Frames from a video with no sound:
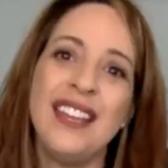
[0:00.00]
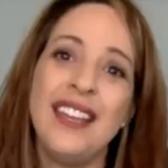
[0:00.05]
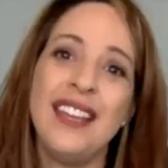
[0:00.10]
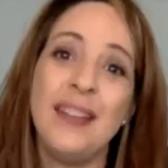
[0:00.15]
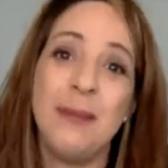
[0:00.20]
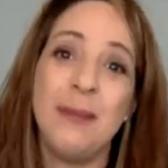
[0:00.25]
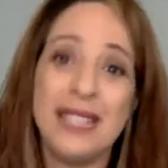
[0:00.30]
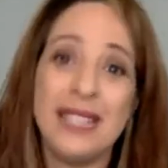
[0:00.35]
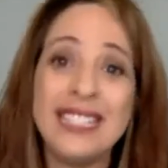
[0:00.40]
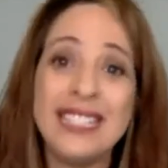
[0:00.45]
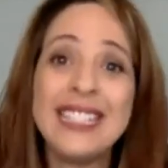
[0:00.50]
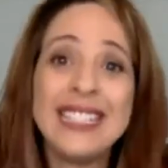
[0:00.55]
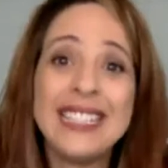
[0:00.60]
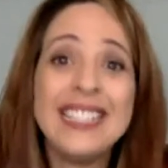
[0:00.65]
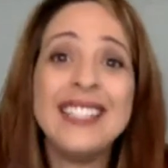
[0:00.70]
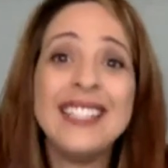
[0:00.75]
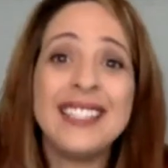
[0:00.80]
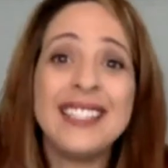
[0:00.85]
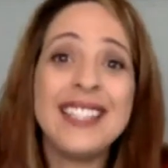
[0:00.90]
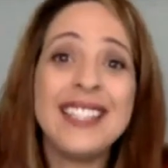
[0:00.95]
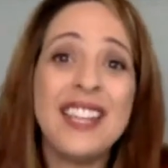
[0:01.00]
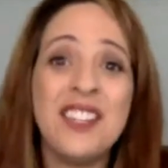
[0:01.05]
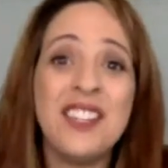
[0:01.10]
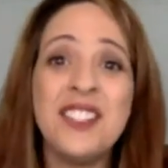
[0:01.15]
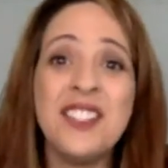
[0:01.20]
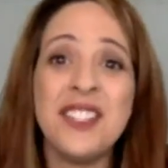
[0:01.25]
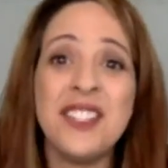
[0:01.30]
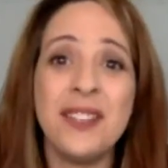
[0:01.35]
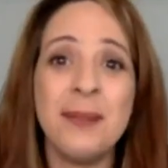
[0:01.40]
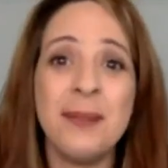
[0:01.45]
basically it
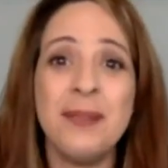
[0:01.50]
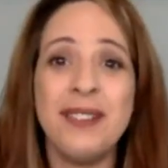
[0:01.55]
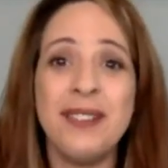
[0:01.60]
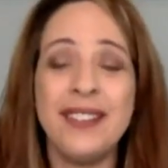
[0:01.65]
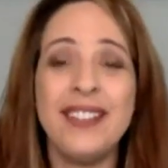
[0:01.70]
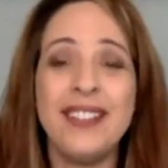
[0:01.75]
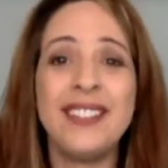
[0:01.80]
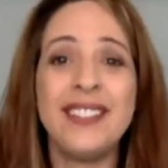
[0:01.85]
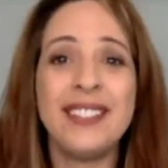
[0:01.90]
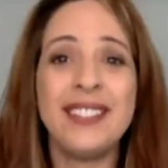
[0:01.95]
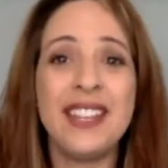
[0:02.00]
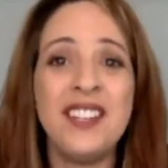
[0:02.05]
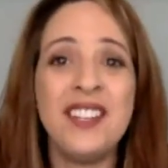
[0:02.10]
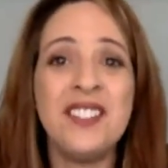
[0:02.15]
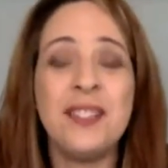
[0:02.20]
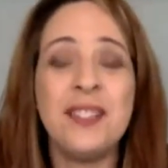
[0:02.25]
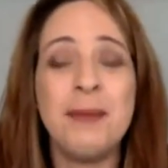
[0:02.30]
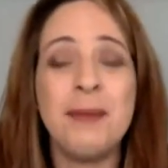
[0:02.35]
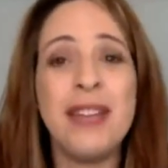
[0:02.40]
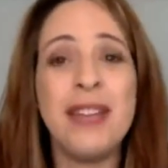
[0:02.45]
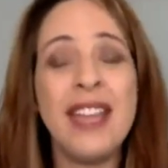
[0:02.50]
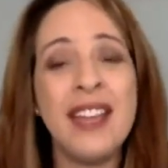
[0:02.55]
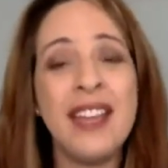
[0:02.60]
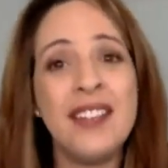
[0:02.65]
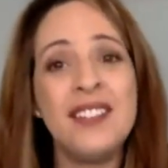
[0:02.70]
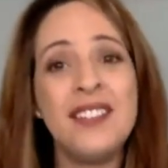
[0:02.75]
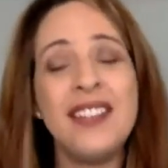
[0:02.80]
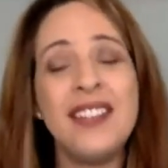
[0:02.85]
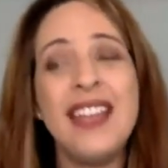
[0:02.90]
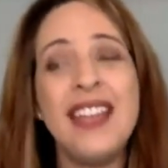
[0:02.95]
scares them. It scares them.
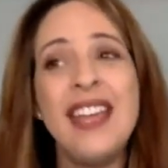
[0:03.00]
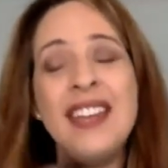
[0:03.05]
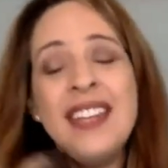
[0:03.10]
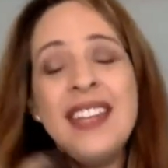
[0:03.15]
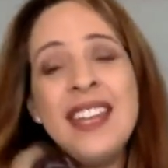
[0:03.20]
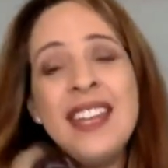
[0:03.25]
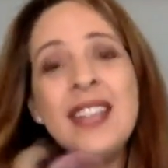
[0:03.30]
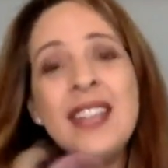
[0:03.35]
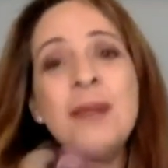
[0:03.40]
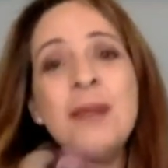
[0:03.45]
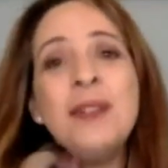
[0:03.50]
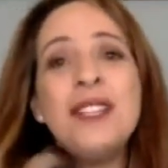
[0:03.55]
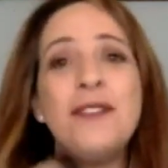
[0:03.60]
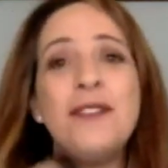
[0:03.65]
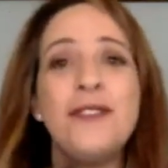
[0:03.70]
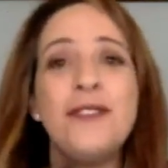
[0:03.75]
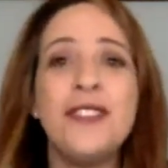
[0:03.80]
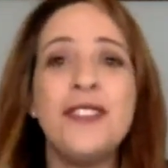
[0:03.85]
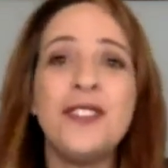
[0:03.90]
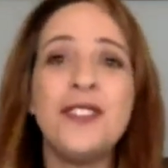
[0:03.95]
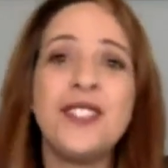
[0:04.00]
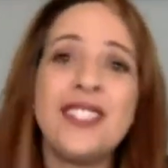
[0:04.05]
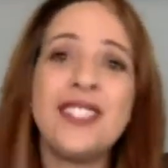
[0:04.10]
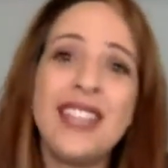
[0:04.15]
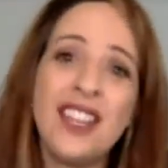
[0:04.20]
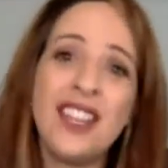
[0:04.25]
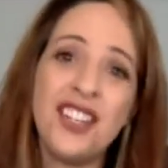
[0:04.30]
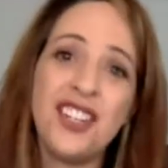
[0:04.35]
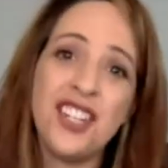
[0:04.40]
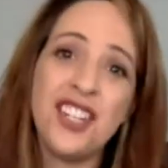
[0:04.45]
And any animal that feels
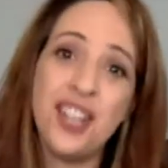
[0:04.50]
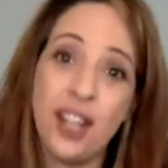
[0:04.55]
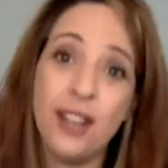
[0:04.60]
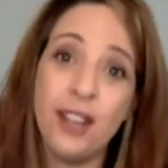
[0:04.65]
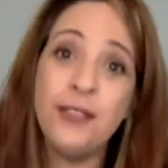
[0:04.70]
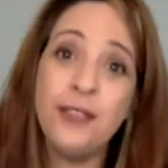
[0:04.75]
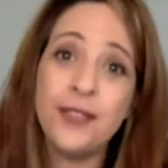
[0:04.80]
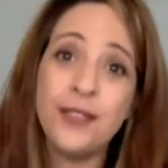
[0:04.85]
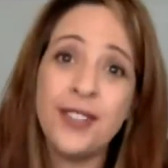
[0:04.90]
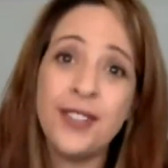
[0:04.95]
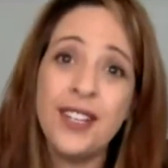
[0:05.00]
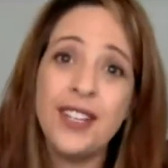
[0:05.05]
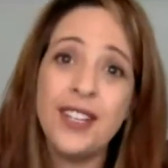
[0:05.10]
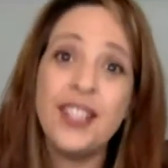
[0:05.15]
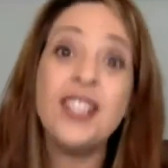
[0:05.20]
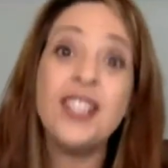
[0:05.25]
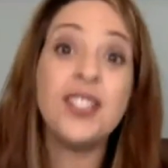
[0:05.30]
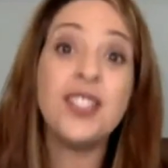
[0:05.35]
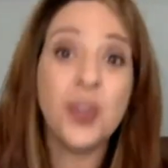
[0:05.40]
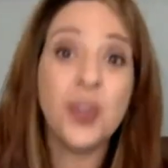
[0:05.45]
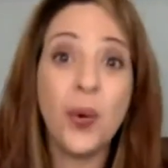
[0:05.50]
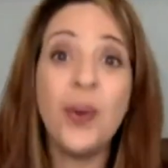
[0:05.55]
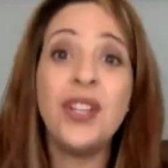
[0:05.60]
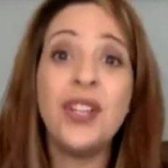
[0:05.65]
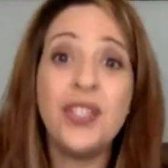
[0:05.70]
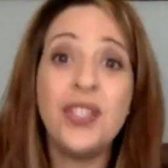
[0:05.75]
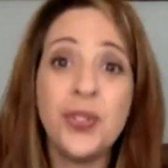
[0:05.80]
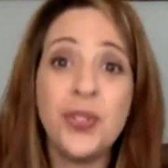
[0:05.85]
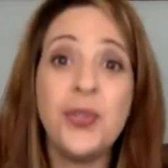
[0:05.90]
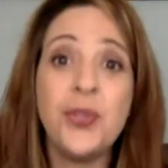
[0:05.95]
scared enough is
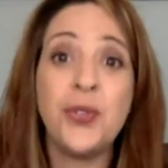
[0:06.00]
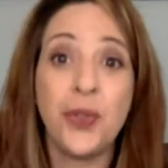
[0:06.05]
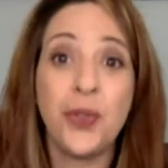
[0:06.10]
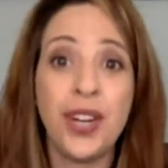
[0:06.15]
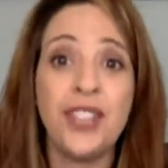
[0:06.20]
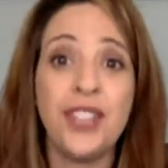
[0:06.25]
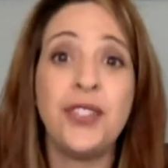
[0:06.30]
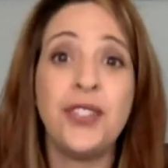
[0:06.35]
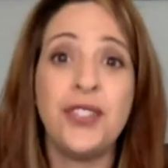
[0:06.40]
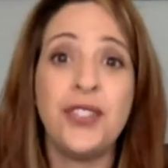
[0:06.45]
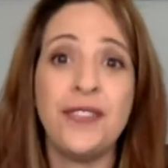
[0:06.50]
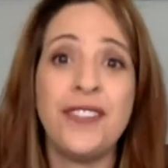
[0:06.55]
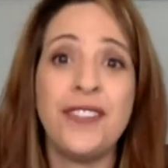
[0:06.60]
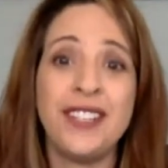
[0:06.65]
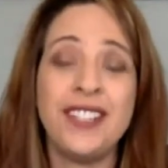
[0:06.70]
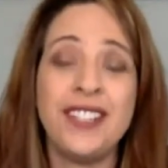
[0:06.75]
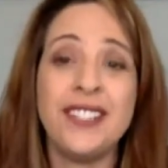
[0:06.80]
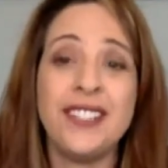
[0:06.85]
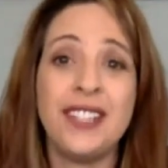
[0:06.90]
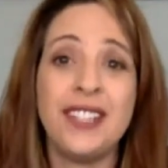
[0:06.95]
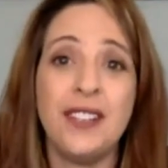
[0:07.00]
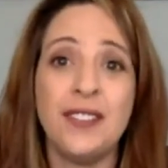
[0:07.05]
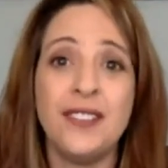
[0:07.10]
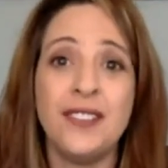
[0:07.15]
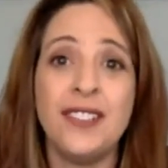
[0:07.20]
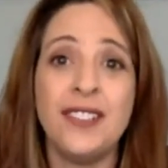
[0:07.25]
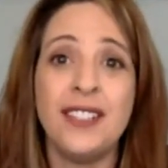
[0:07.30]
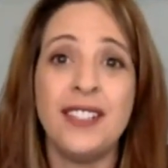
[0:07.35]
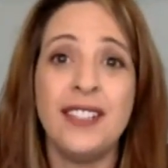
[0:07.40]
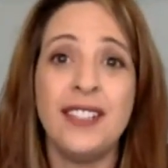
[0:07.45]
going to try to defend itself.
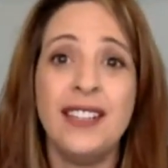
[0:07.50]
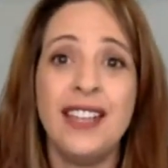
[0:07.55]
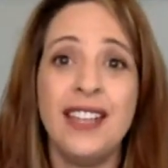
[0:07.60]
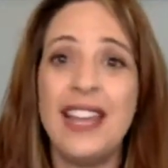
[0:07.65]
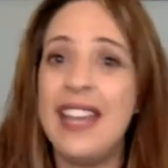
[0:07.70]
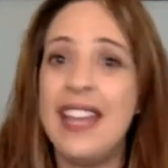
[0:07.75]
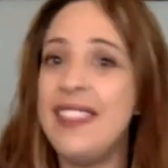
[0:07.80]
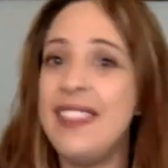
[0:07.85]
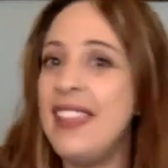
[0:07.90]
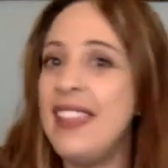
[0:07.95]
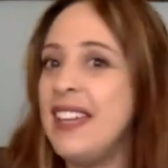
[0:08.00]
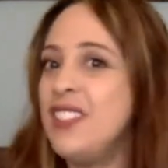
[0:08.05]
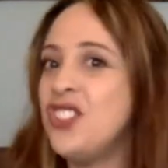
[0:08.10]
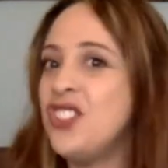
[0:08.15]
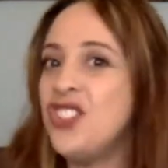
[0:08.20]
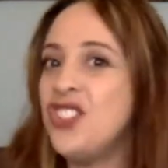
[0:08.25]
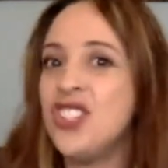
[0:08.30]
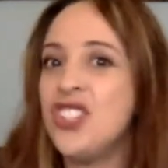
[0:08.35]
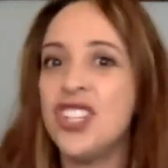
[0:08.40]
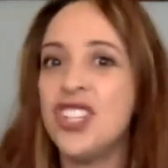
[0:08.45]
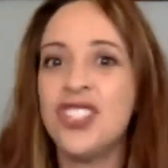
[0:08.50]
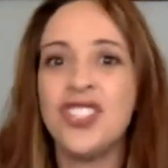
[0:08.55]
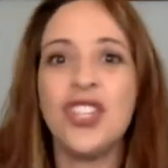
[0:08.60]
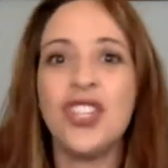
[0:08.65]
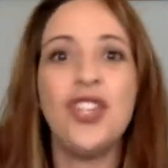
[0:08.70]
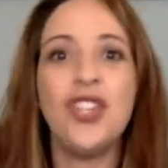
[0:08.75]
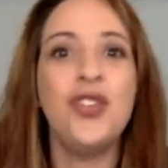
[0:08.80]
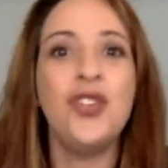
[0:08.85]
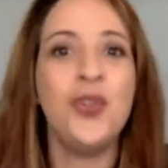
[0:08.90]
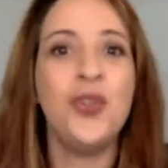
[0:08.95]
And that's
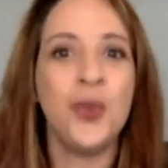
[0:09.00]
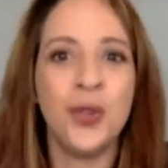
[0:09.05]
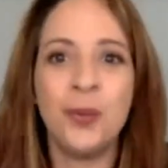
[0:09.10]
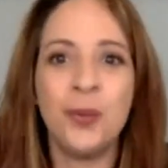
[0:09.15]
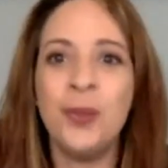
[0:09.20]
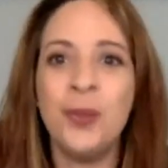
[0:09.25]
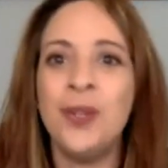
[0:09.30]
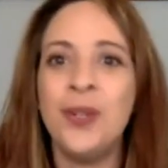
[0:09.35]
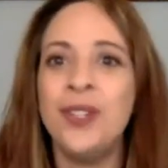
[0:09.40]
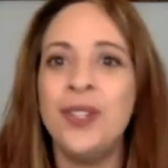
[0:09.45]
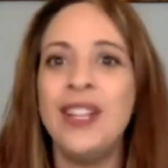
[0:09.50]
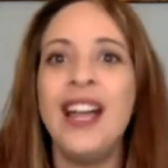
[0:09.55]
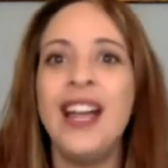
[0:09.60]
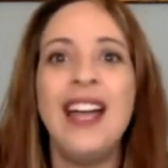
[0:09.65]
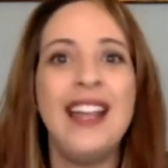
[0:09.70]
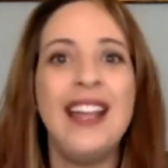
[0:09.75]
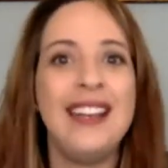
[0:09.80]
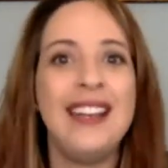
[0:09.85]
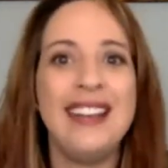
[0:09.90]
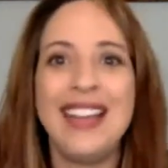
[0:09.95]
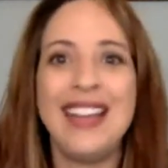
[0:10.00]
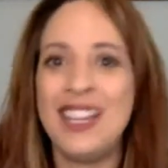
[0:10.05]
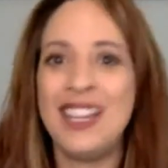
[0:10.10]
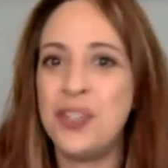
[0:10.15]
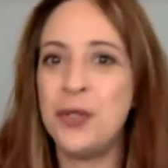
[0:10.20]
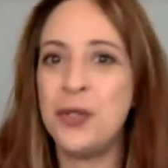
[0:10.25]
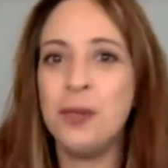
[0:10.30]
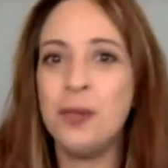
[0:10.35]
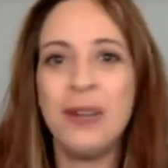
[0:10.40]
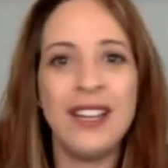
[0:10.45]
just normal,
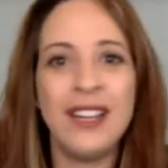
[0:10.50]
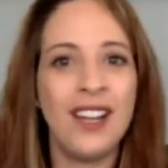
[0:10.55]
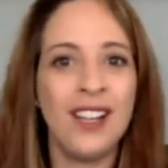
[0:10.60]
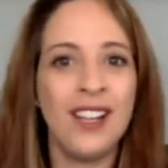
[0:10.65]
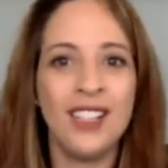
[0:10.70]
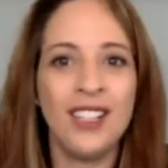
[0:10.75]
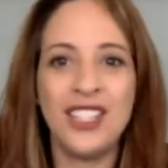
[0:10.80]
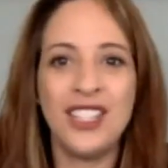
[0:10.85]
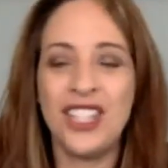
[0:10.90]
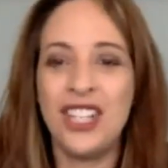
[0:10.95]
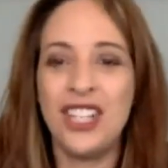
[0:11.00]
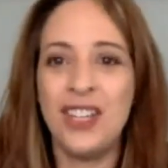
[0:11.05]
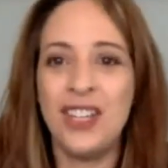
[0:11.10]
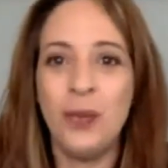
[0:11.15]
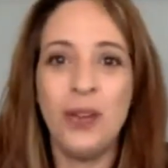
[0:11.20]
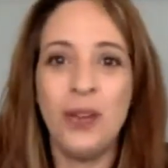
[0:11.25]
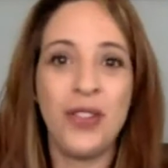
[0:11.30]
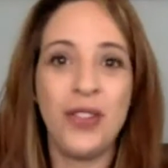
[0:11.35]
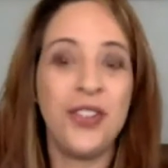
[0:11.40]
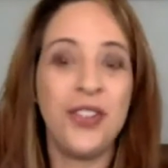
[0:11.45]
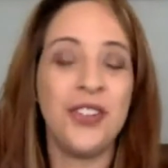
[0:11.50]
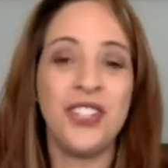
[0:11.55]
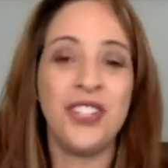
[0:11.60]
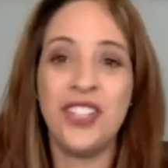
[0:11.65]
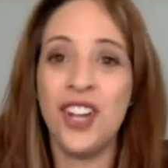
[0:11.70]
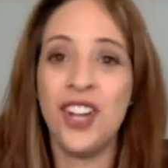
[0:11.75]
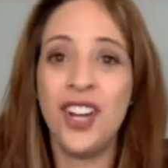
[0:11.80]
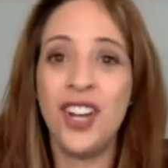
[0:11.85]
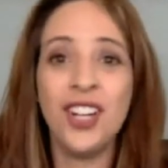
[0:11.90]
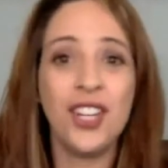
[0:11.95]
natural biology, whether you're a
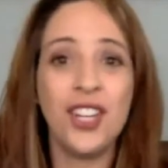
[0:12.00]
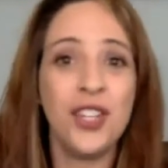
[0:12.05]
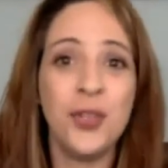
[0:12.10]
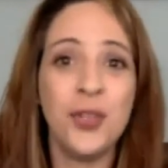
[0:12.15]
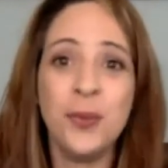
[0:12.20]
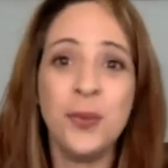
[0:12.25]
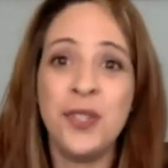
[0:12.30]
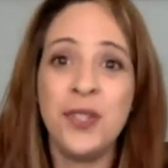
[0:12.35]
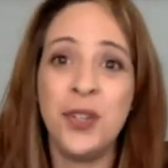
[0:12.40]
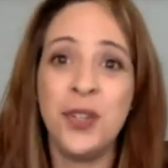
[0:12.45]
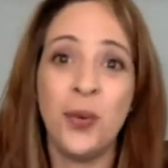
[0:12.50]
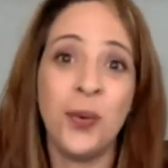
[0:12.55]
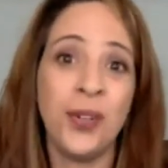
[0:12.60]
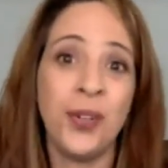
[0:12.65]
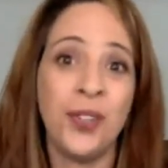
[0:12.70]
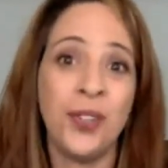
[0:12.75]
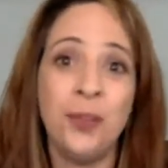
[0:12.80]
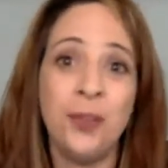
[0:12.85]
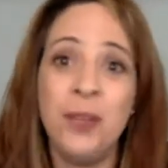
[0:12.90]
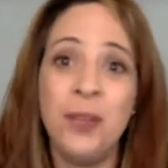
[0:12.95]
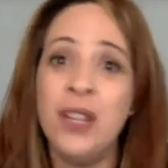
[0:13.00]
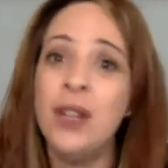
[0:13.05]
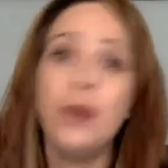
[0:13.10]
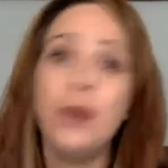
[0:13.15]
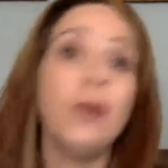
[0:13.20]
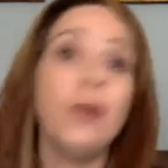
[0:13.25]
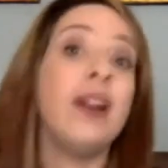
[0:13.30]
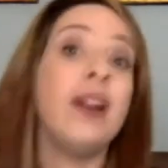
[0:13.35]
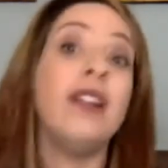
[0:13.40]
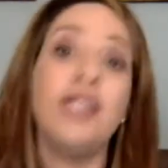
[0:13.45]
dog, a human, a worm,
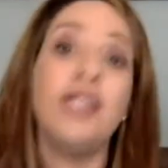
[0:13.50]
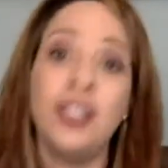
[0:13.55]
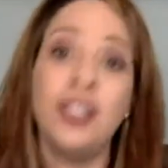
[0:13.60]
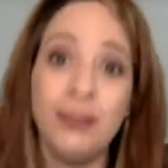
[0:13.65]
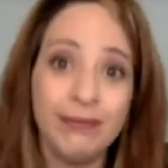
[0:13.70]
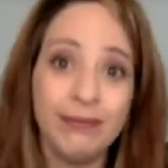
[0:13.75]
whatever.